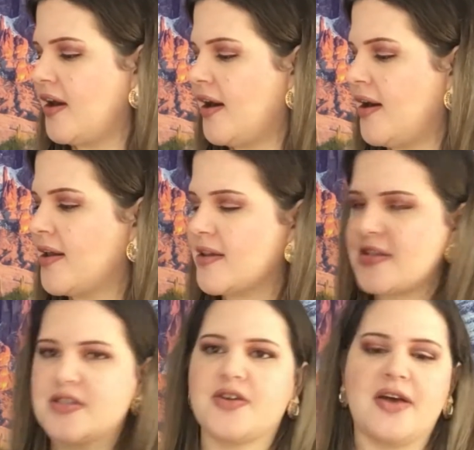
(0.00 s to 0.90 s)

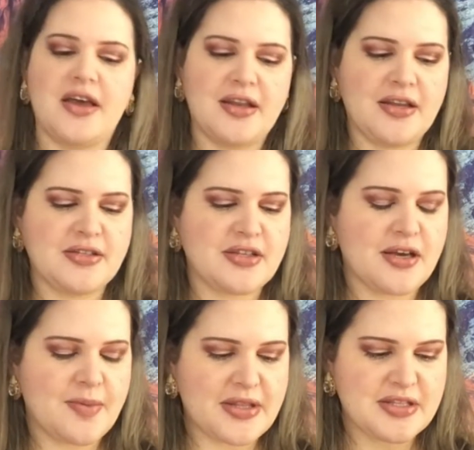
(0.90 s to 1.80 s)
Let's go ahead and talk
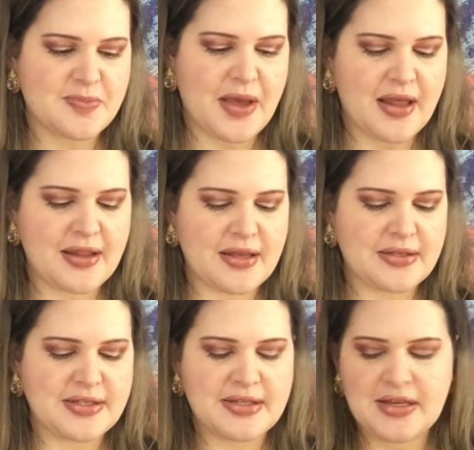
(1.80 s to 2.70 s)
about this
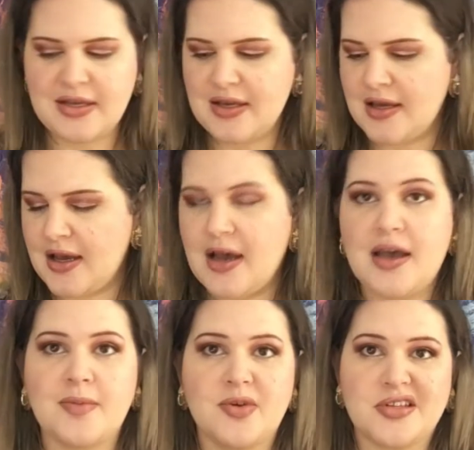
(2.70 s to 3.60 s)
palette.
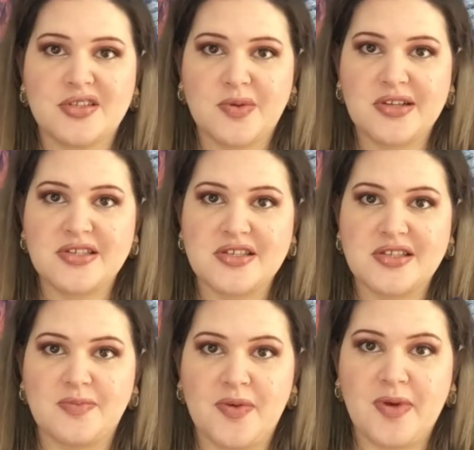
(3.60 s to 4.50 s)
I'm going to swatch this
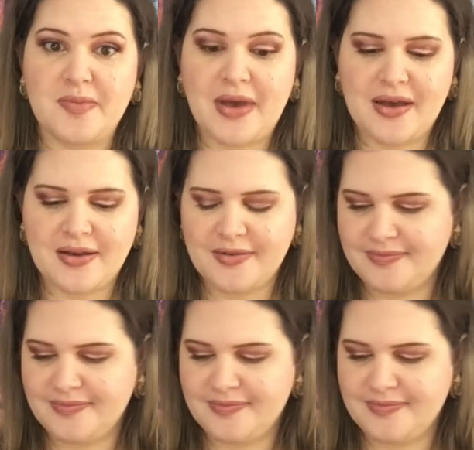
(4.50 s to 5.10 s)
and be right back.